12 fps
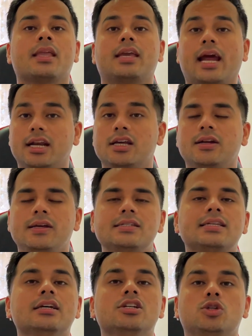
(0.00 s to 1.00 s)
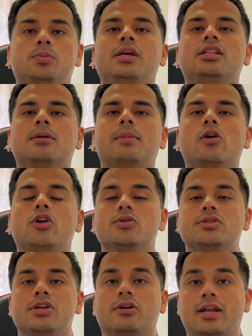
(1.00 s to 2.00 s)
categories, speak them out
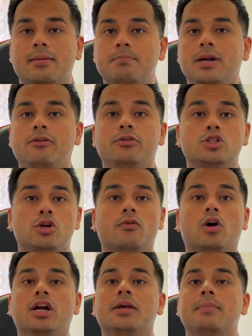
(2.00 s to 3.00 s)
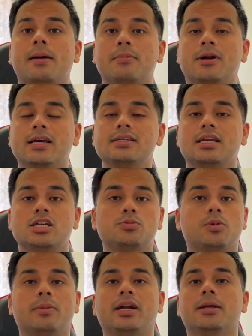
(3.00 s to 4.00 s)
using your template, which you have already memorized as
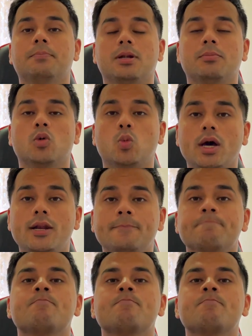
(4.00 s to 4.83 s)
per my tip number 1.